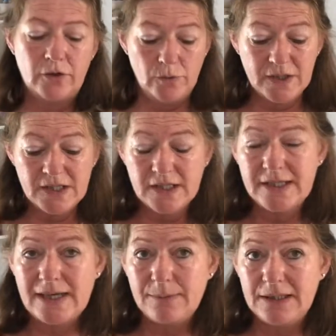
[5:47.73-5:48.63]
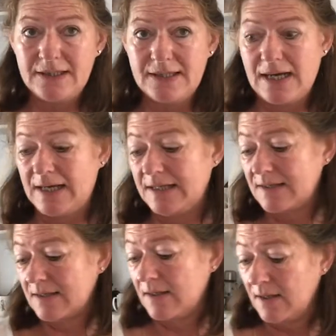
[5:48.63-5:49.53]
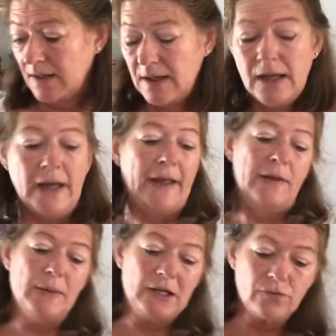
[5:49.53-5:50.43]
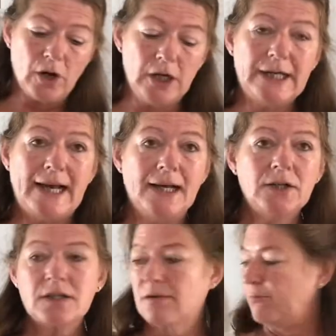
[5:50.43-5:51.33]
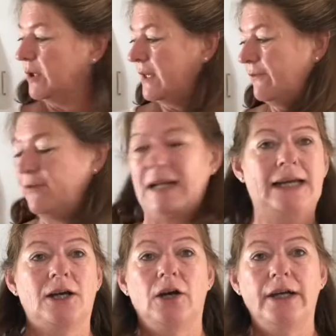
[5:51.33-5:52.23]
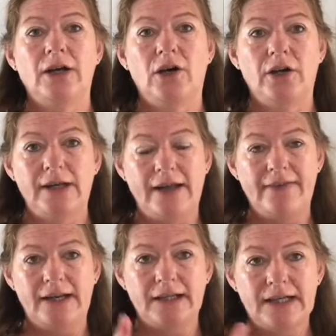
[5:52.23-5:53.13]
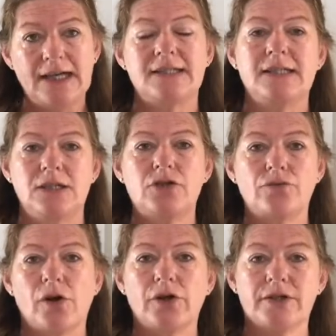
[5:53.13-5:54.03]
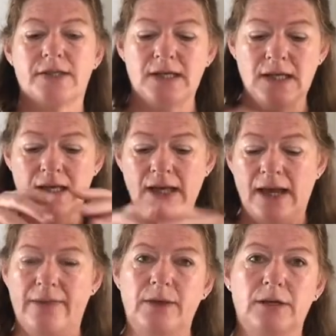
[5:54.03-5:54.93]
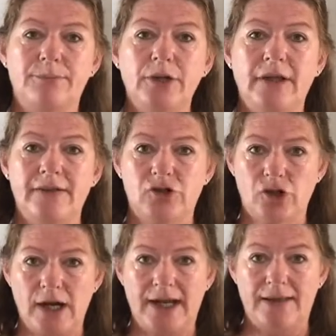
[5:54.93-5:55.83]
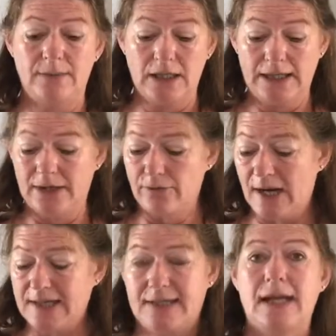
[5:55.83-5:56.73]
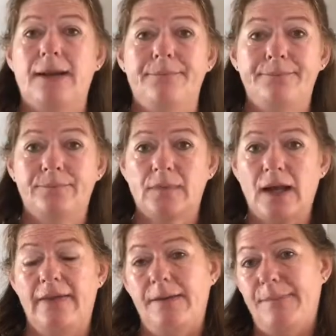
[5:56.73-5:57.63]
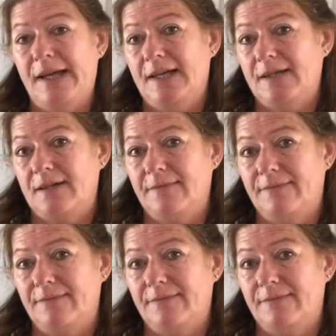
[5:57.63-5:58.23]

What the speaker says: You want it to double in size. And then we can roll it out, put the filling on, and then cut it into rolls. And then we're going to put it in the tray, and then we're going to let it rise again, and then bake it.